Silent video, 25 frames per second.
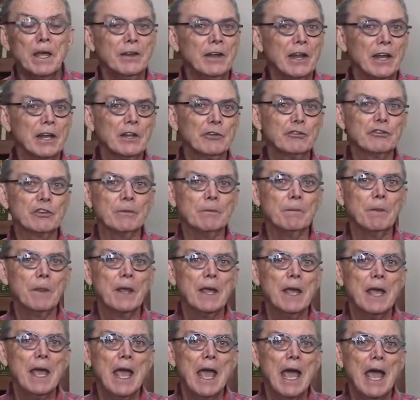Now listen,
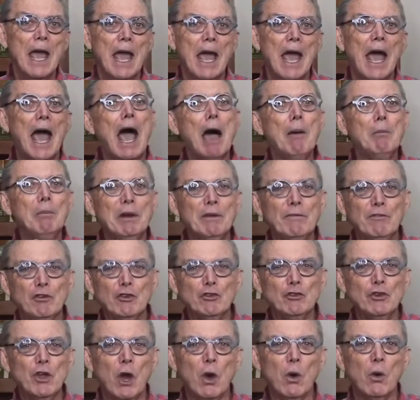how many of
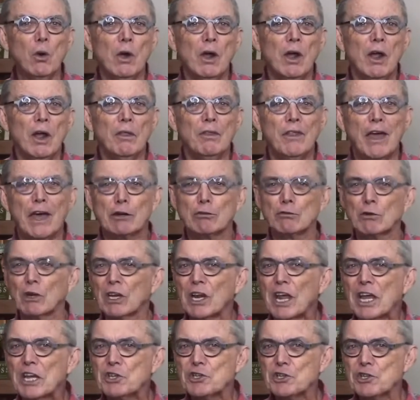you know that a
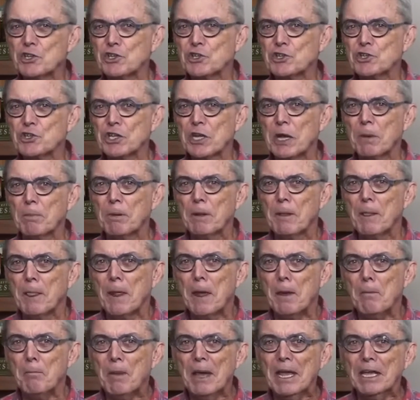relationship
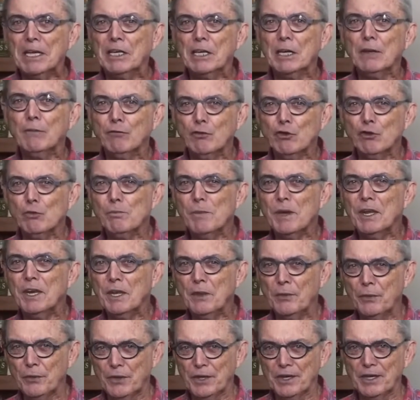may give you
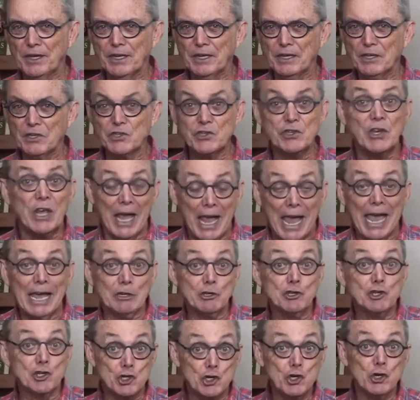many things
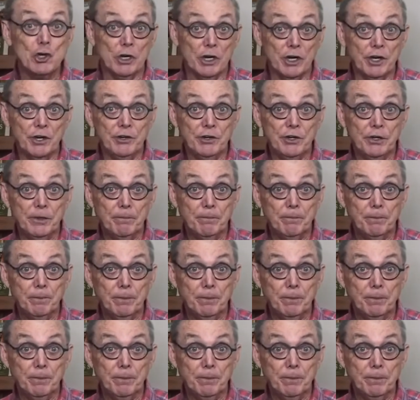and should,